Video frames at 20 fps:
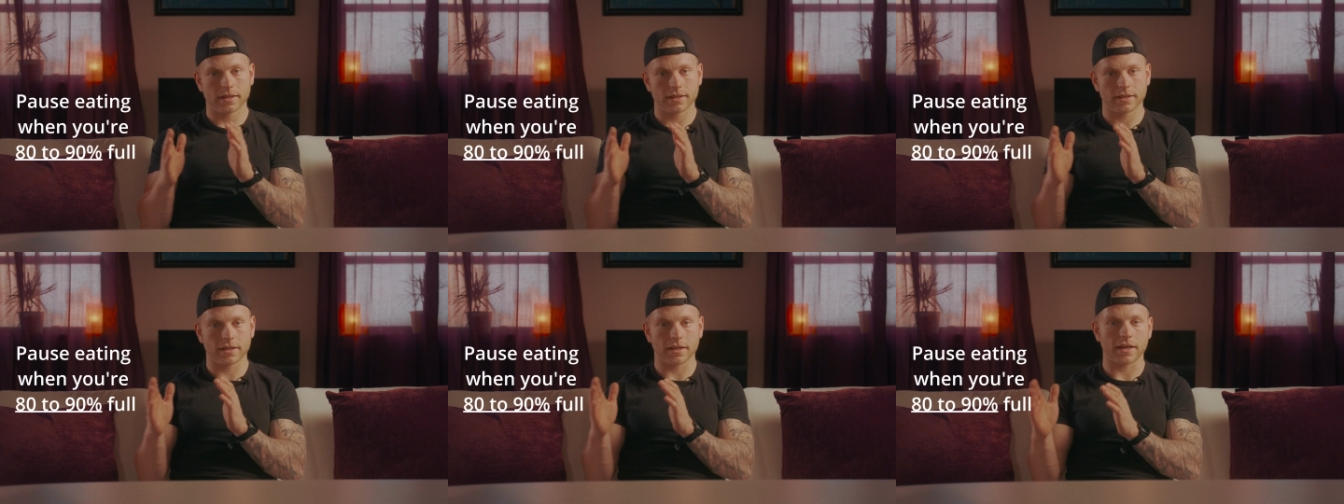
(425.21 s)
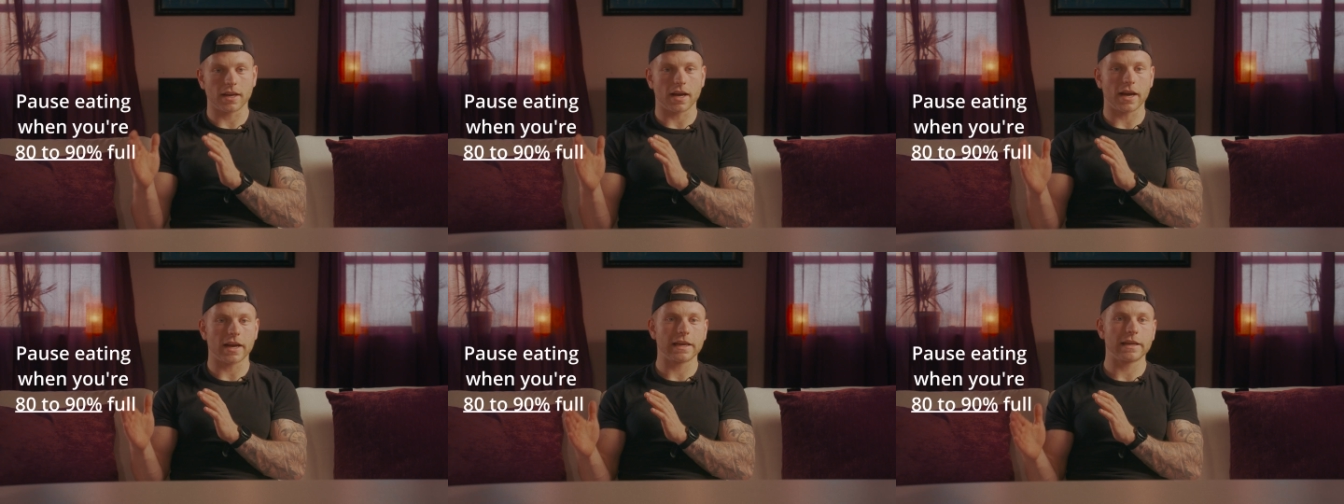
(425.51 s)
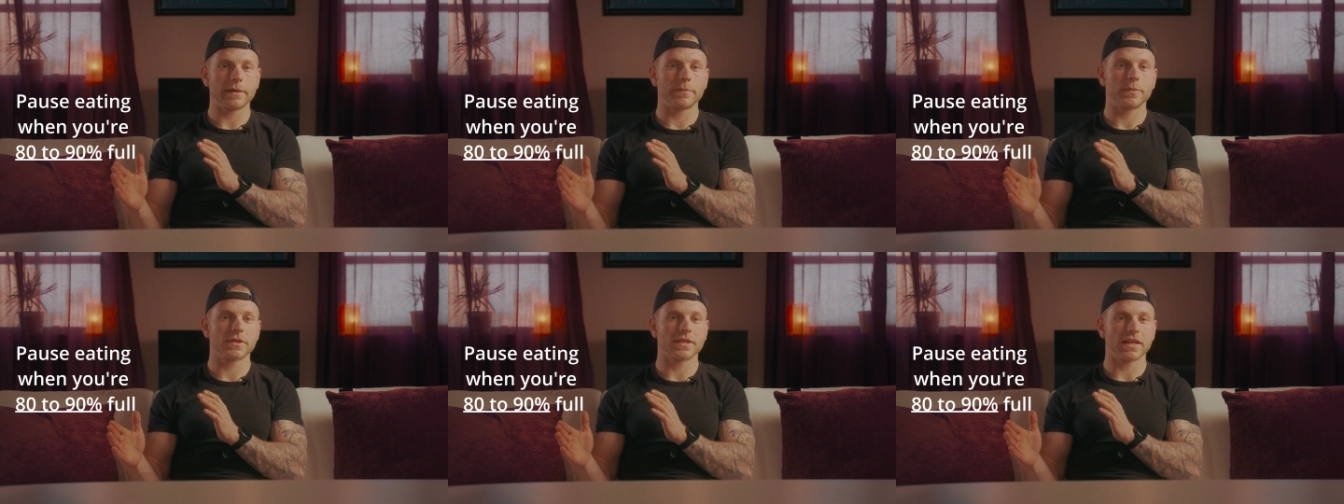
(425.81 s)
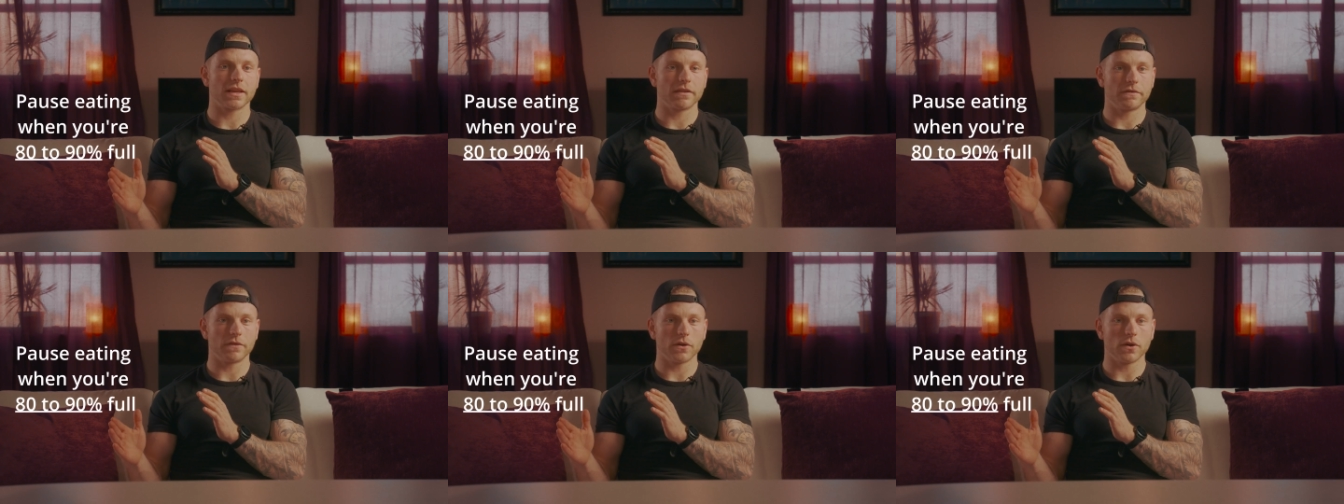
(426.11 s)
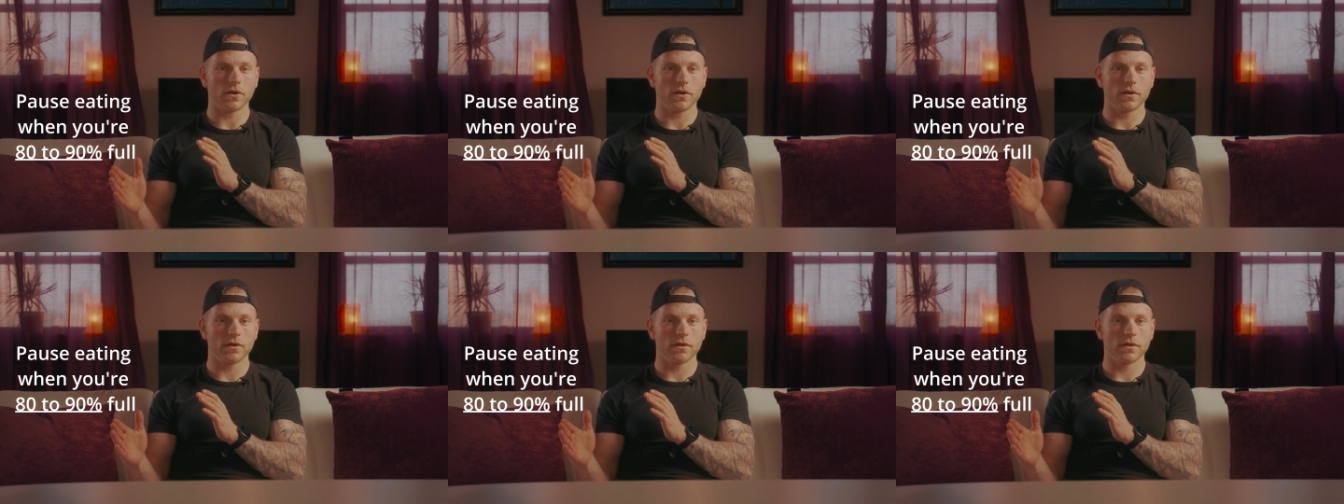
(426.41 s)
to 90%
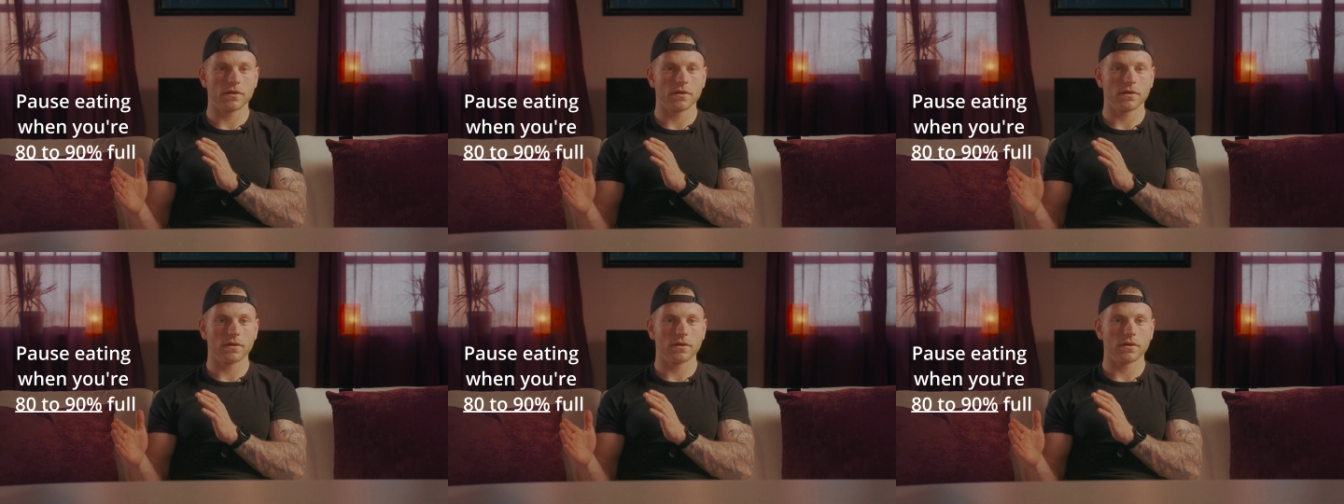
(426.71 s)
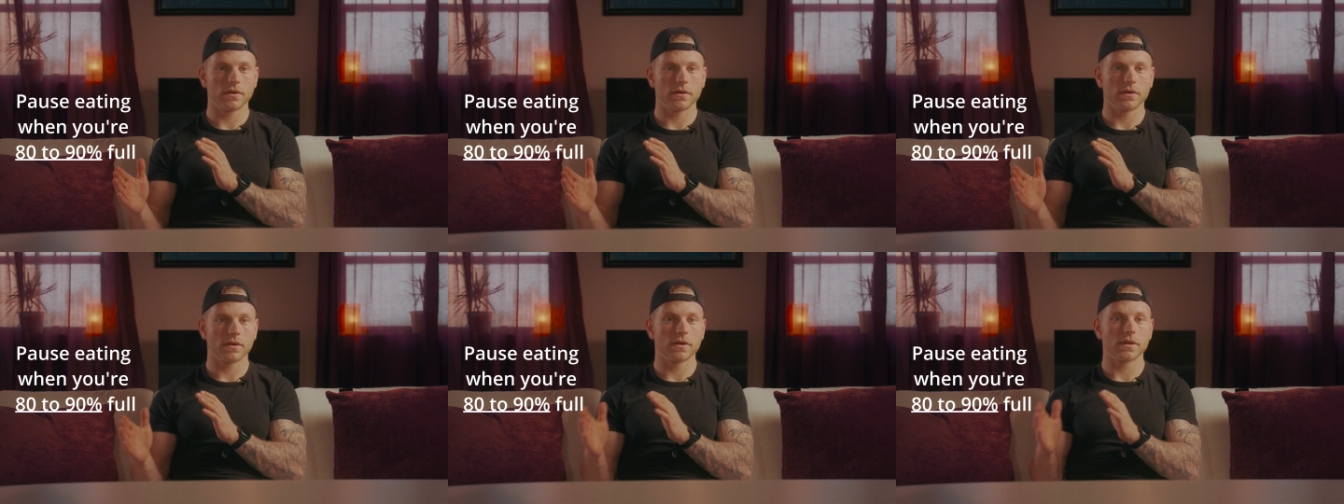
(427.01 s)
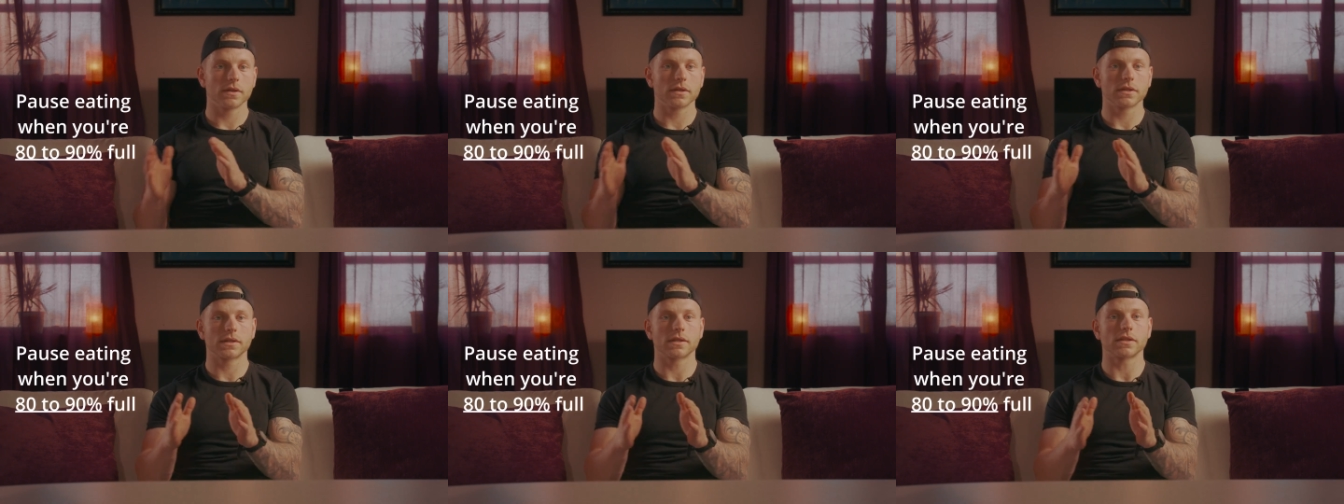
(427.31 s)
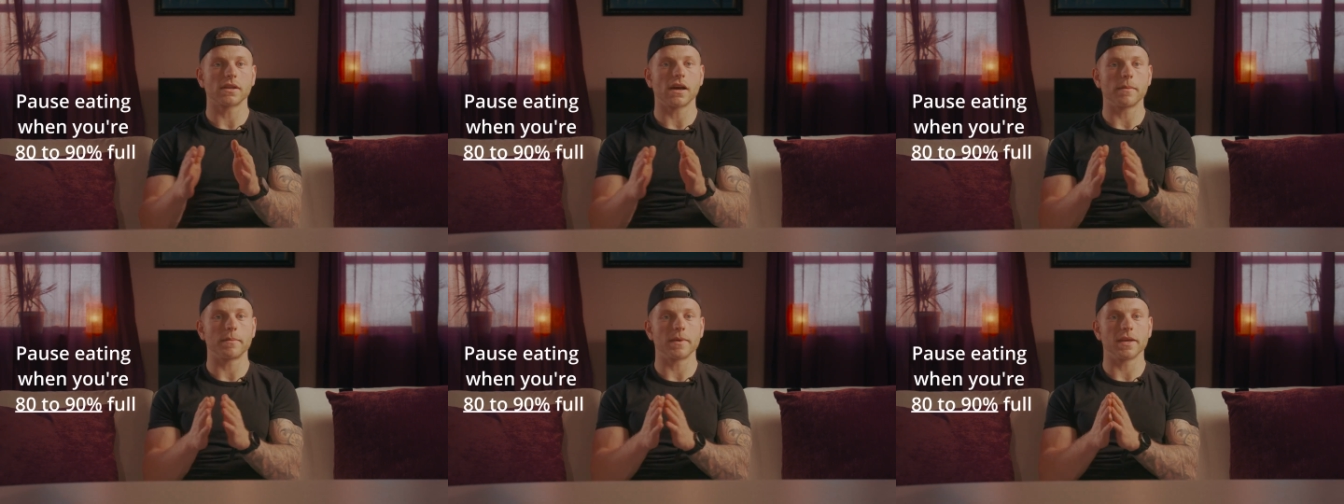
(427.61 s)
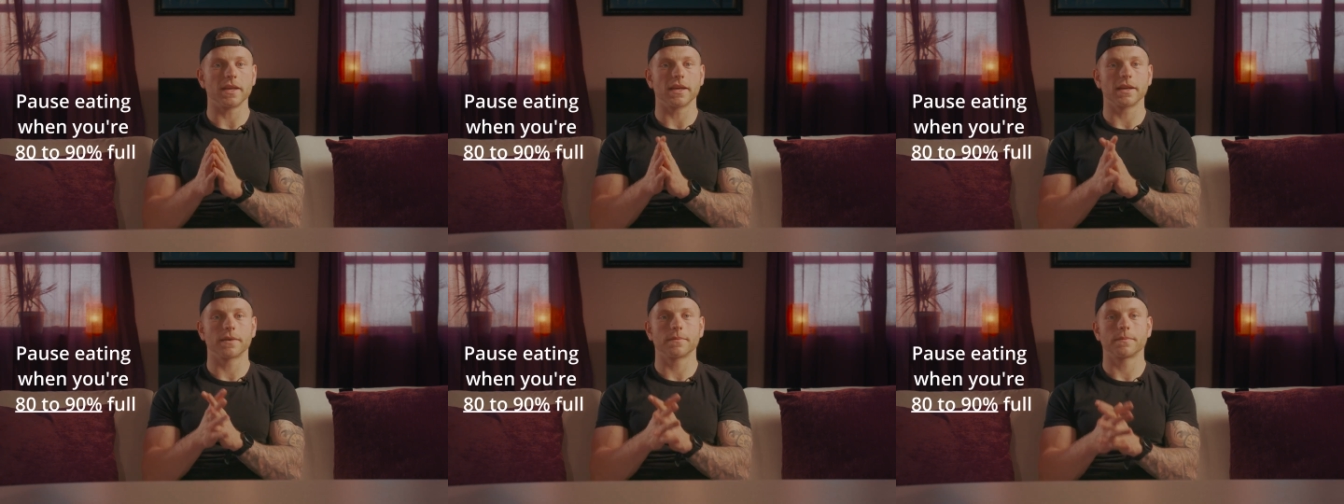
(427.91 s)
full, stop
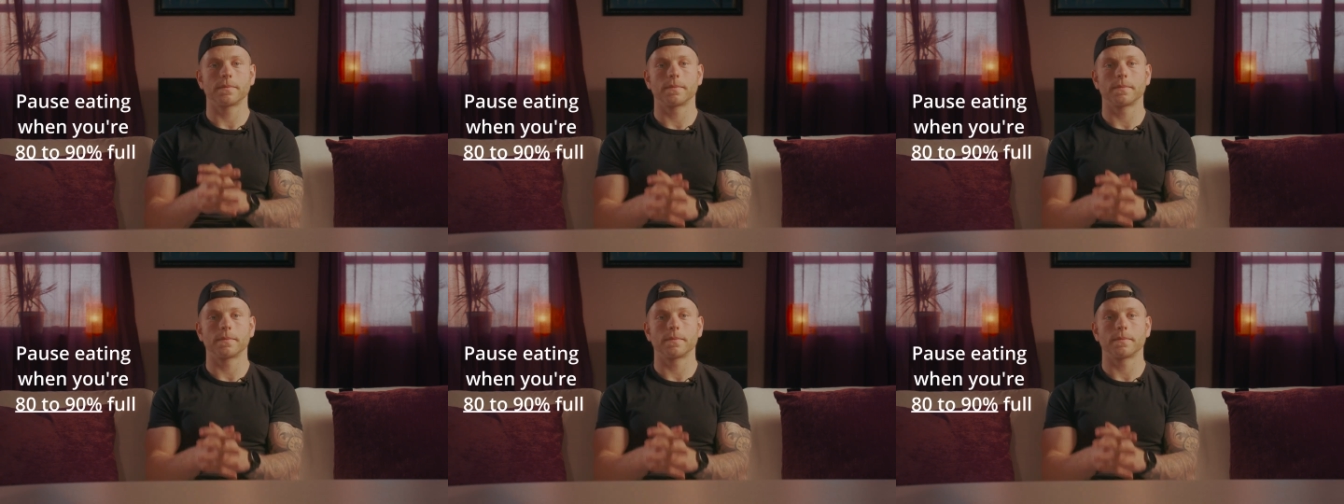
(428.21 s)
eating.